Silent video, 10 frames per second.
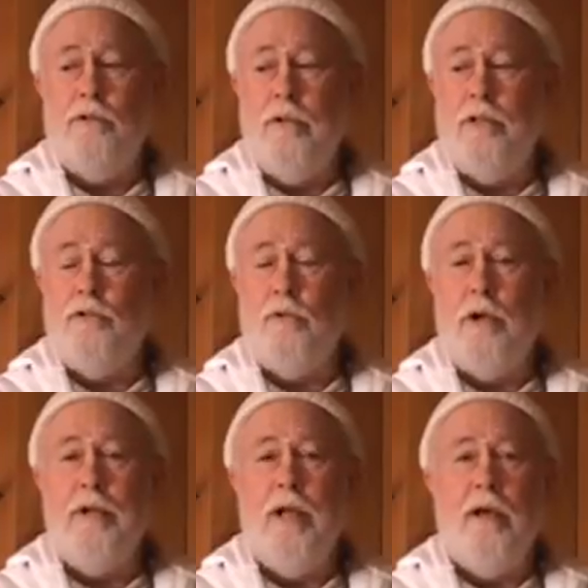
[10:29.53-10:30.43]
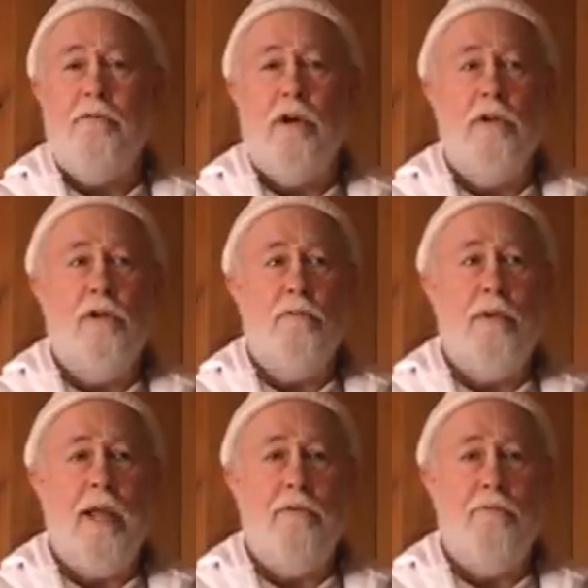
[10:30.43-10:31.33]
So that's why we have our little
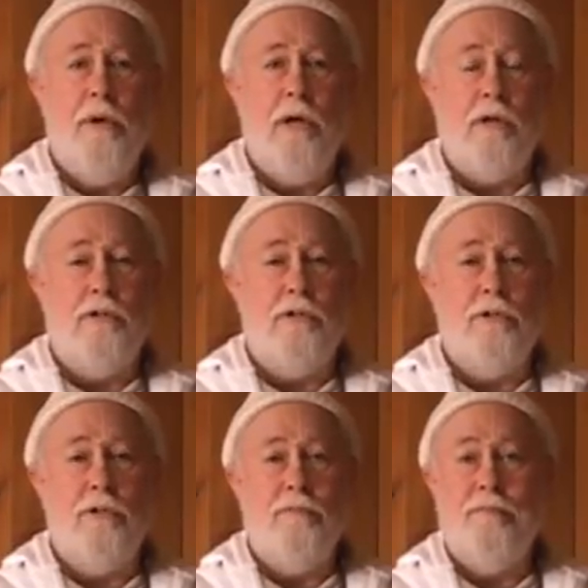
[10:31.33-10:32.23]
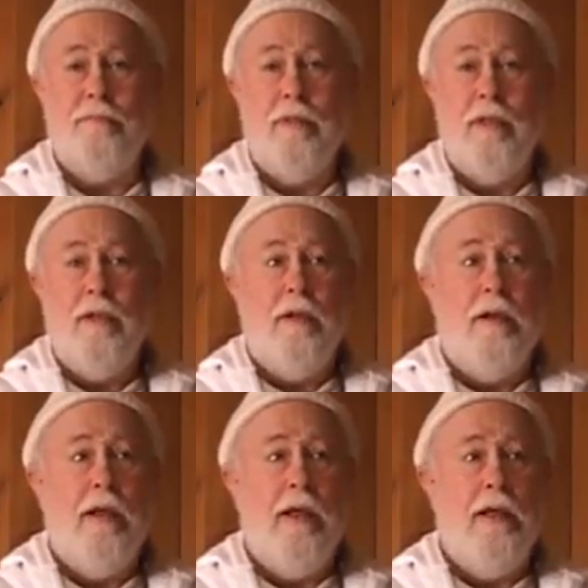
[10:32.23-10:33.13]
band of monks.
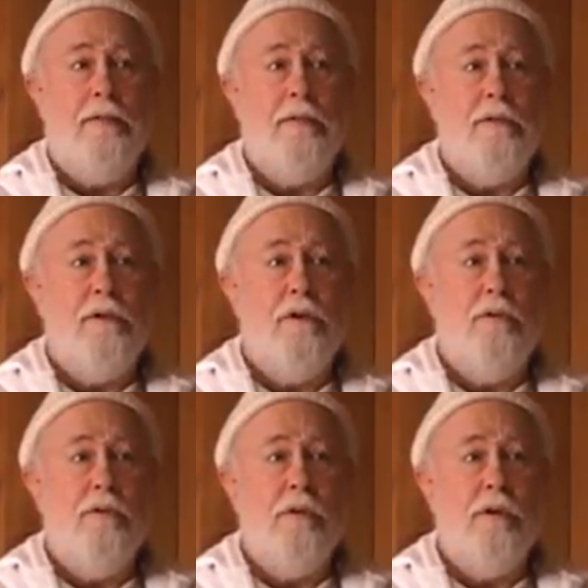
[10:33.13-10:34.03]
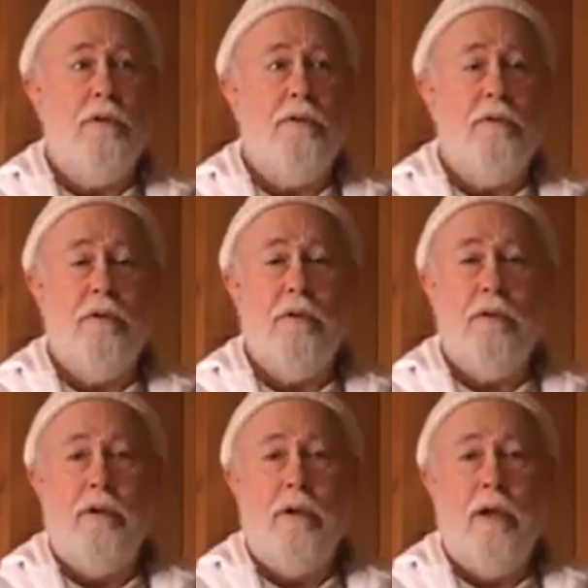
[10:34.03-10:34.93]
And, you know,
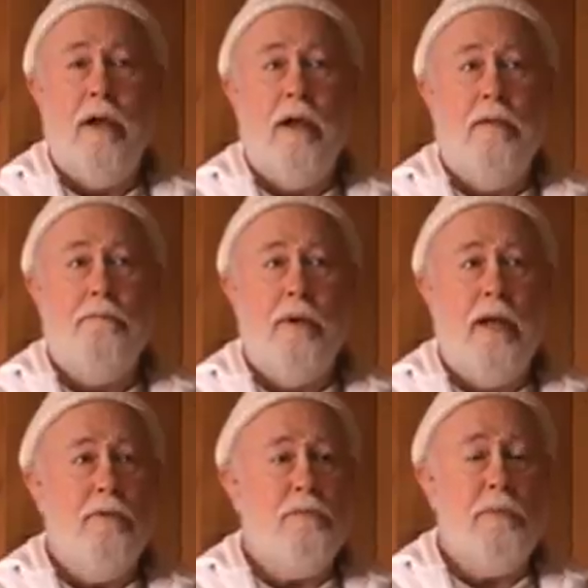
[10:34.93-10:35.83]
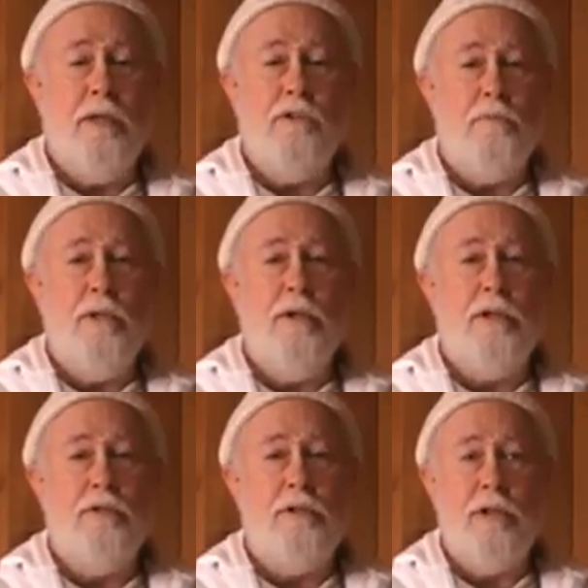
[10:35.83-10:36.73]
my
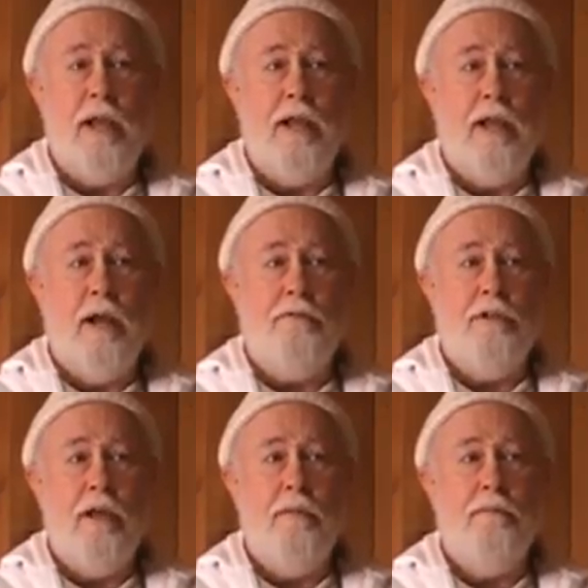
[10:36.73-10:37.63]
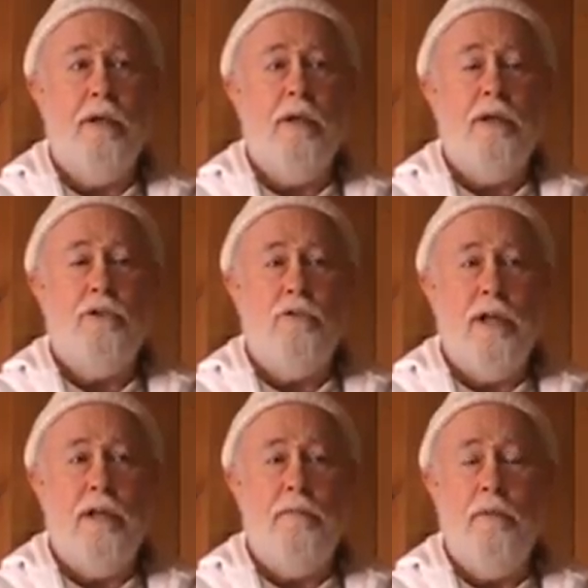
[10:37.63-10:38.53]
responsibility is to take care of them,
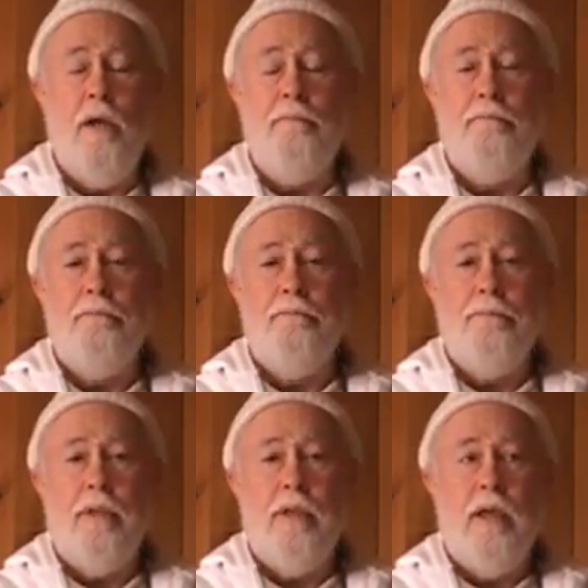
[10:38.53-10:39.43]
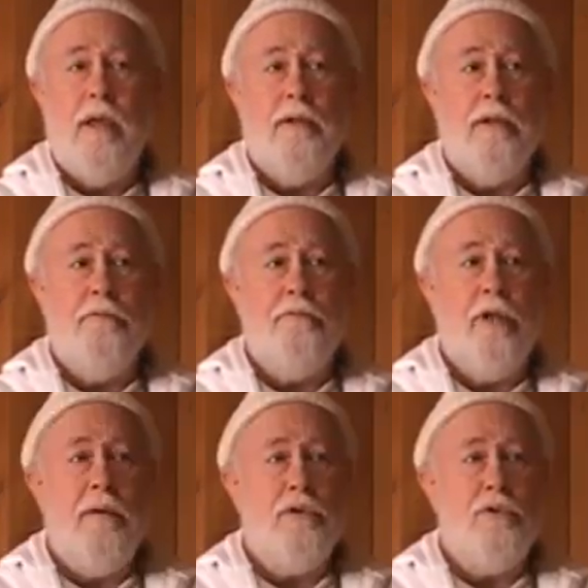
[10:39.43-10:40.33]
train them up, and give
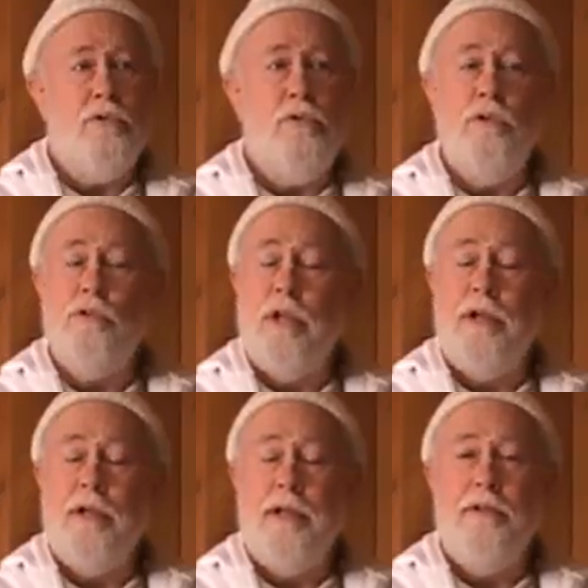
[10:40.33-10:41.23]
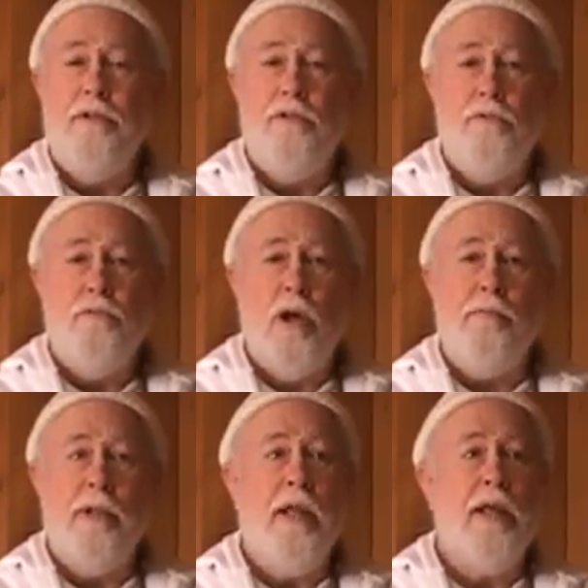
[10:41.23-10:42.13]
them the tools they need to
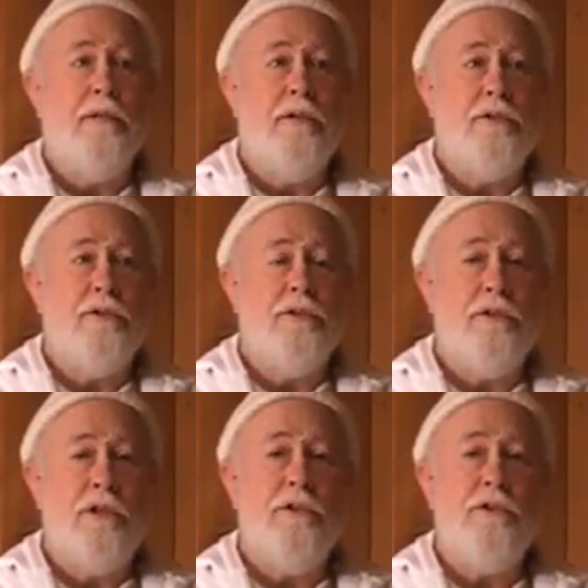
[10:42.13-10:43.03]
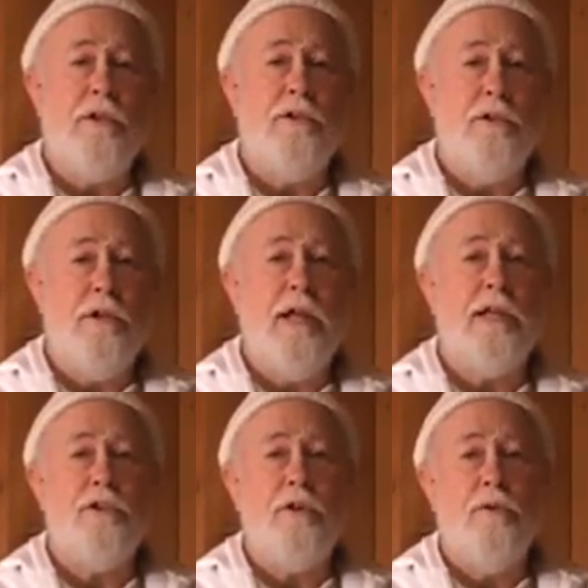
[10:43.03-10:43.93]
propagate this teaching to the
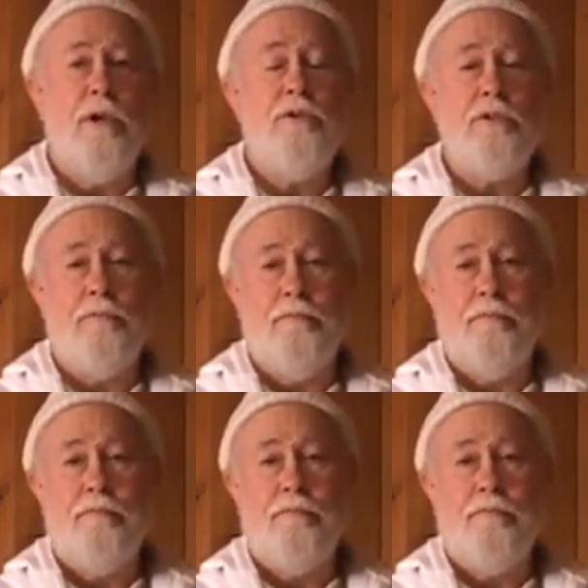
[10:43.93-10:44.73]
next generation.